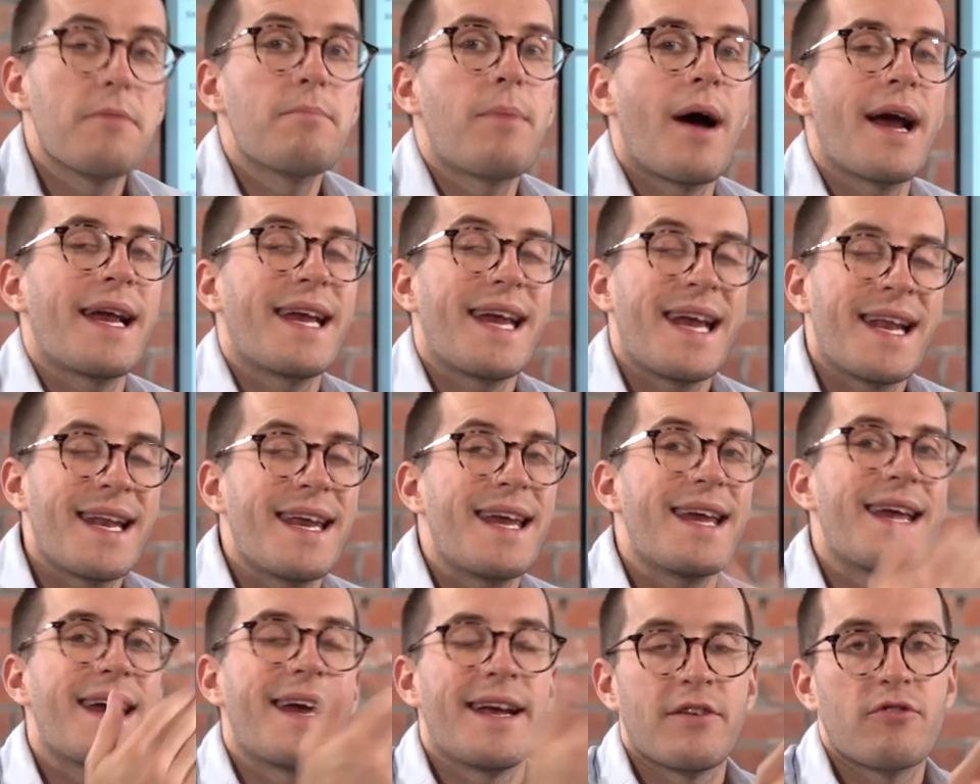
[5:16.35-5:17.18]
by
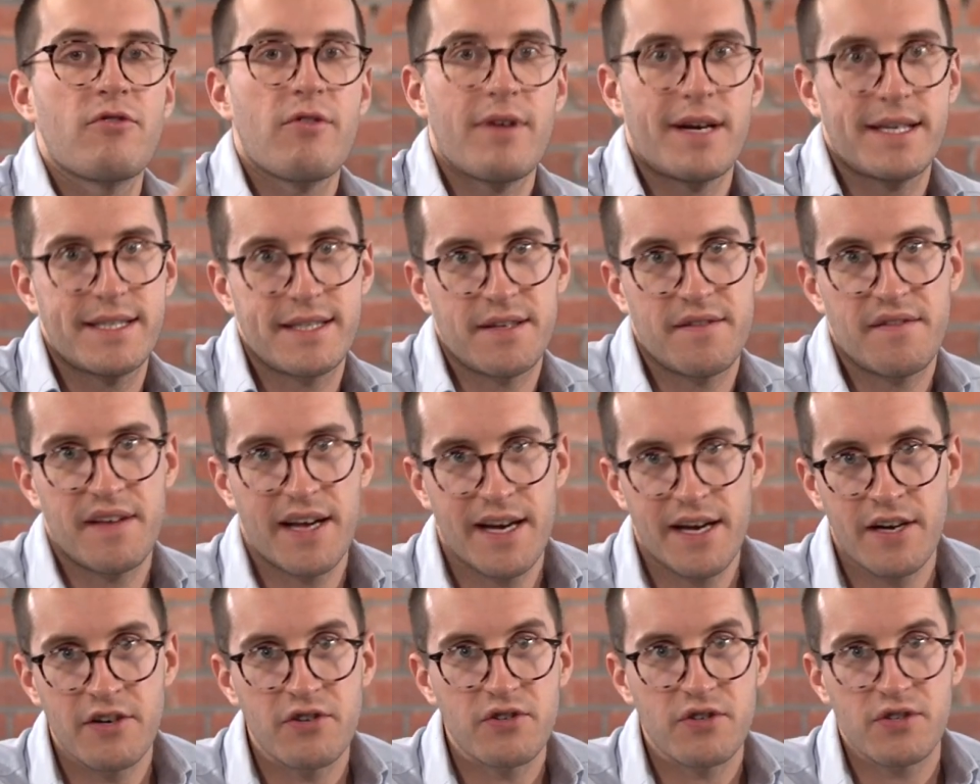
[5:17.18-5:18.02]
any increase in the
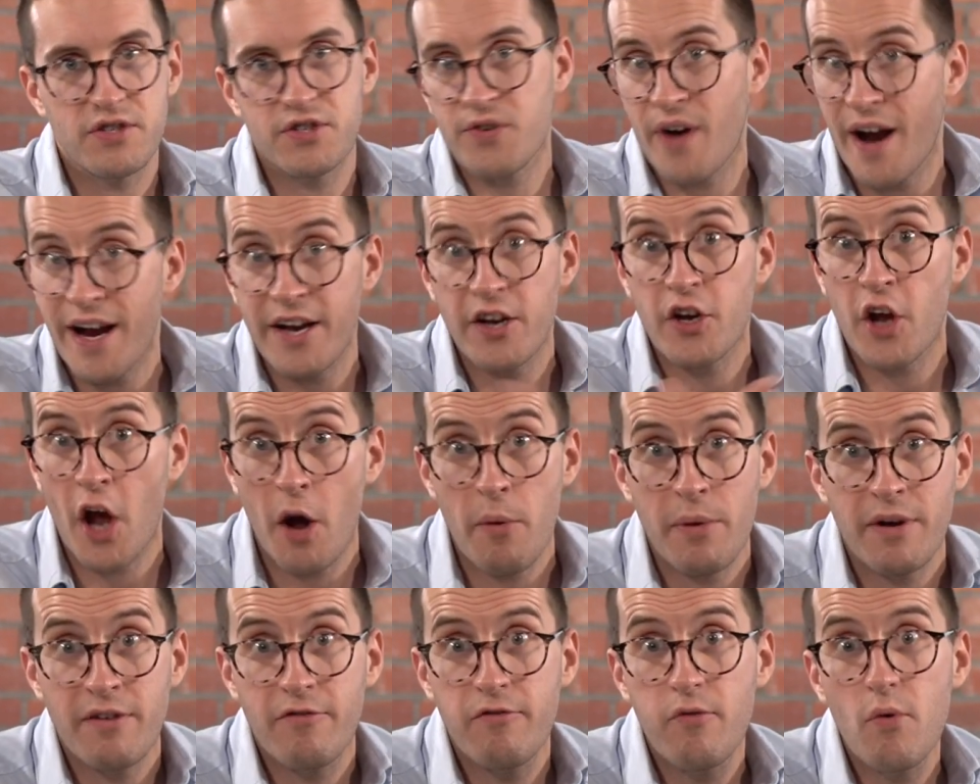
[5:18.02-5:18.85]
interest rate
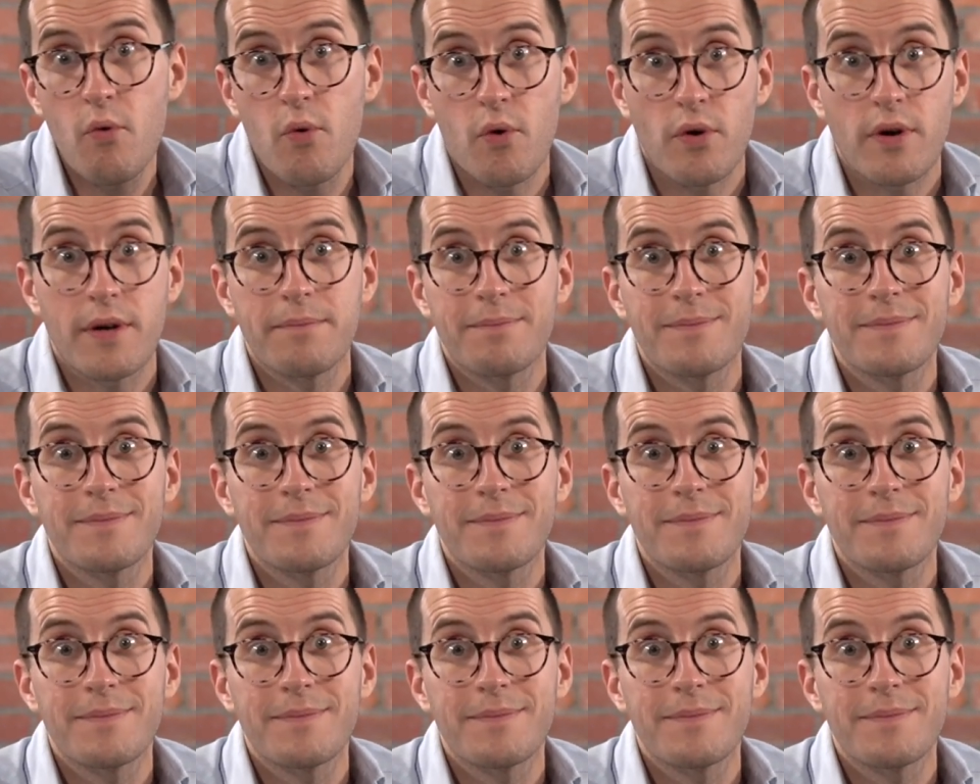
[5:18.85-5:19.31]
going forward.